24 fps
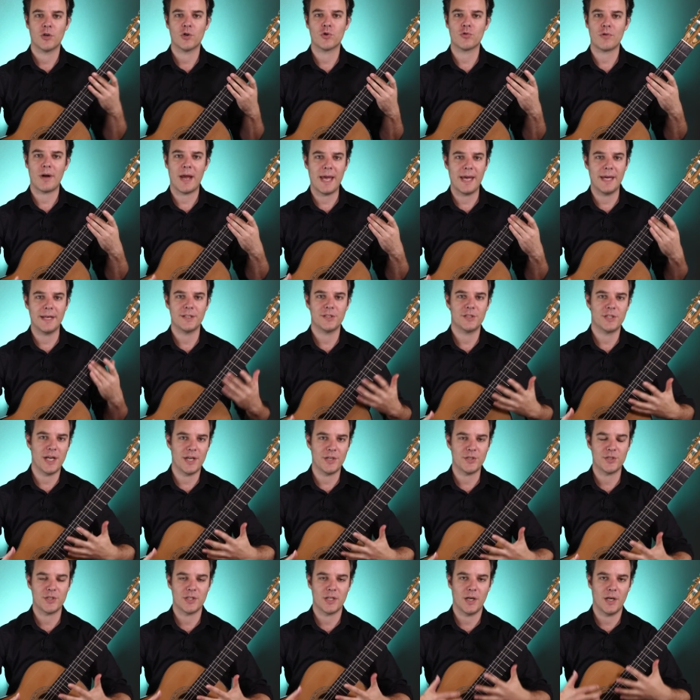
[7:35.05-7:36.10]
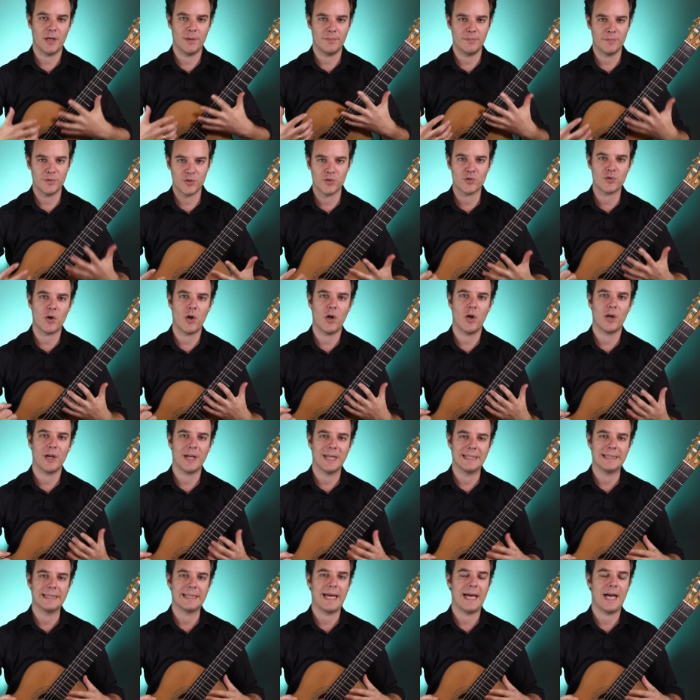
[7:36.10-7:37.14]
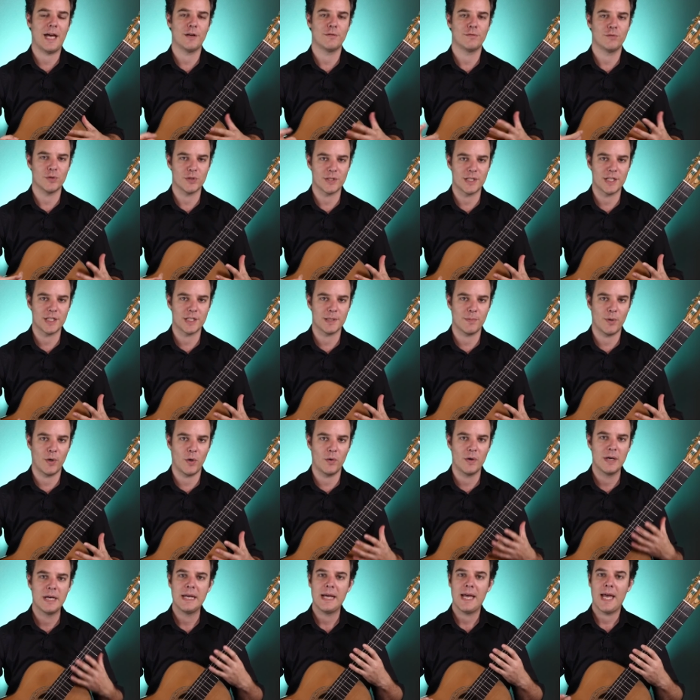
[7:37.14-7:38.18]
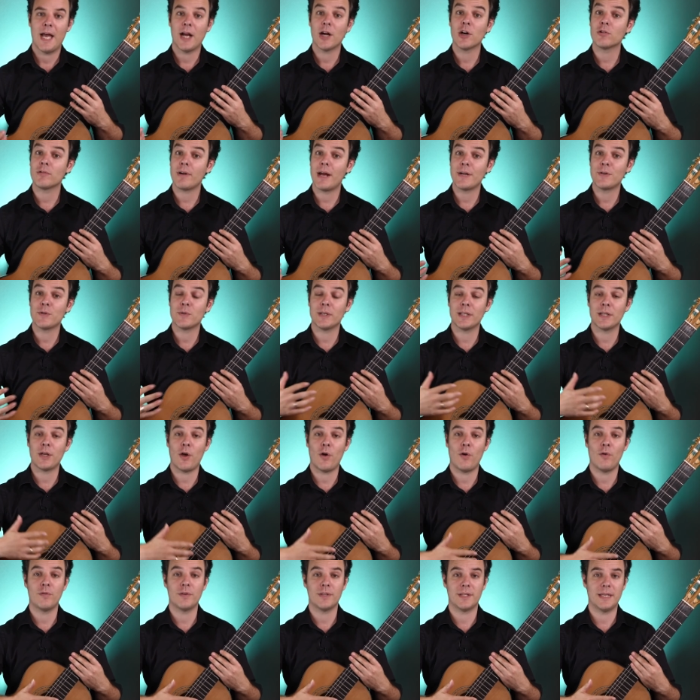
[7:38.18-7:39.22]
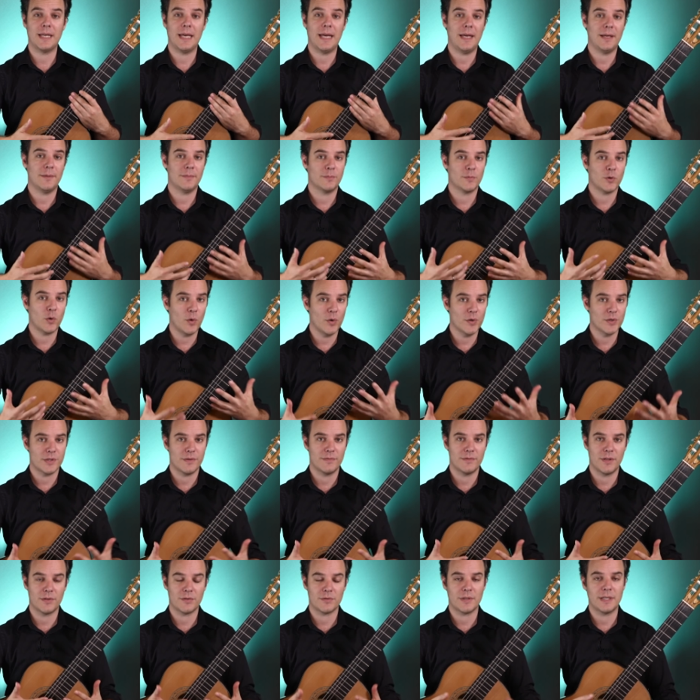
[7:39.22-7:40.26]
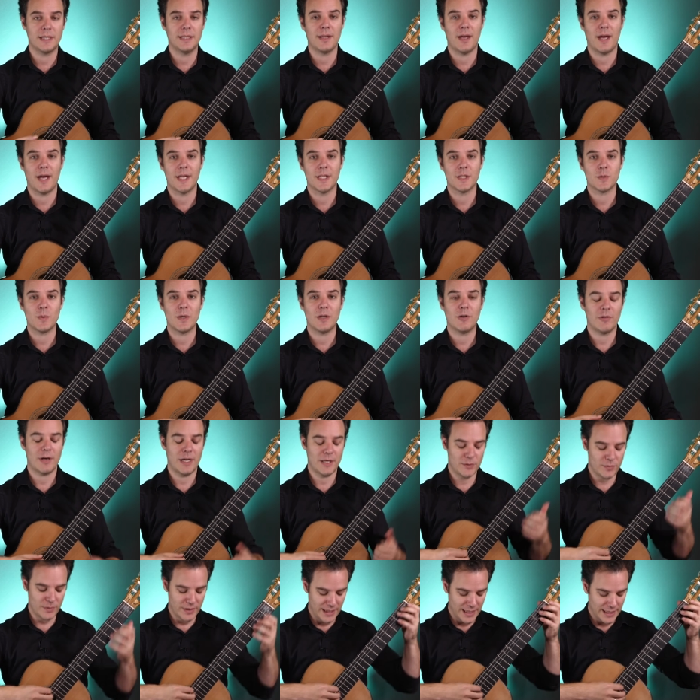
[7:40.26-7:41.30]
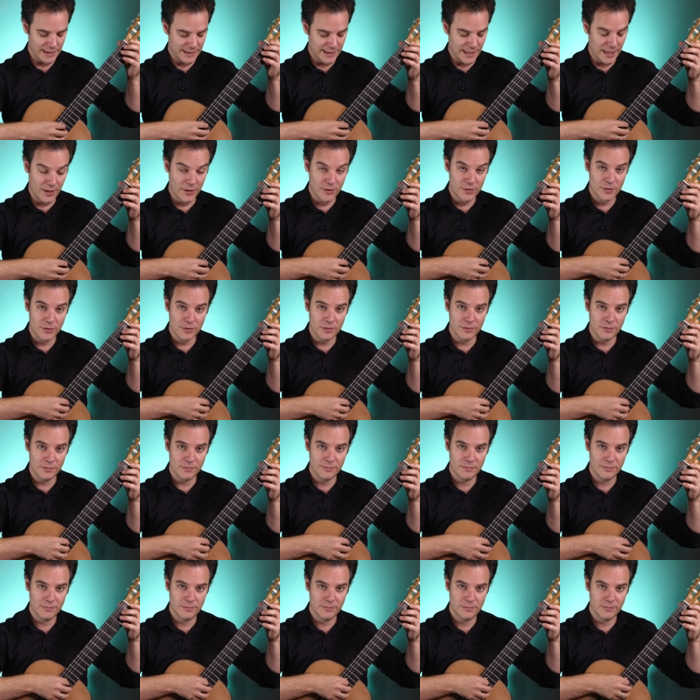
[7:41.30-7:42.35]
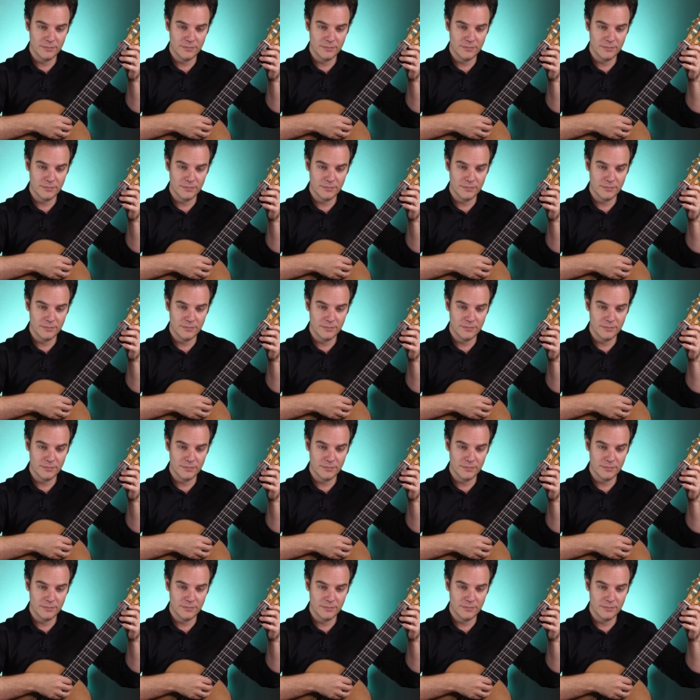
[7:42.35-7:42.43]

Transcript: grand gesture, strong and loud fortissimo, and gradually over the course of the three lines, we gradually get down to.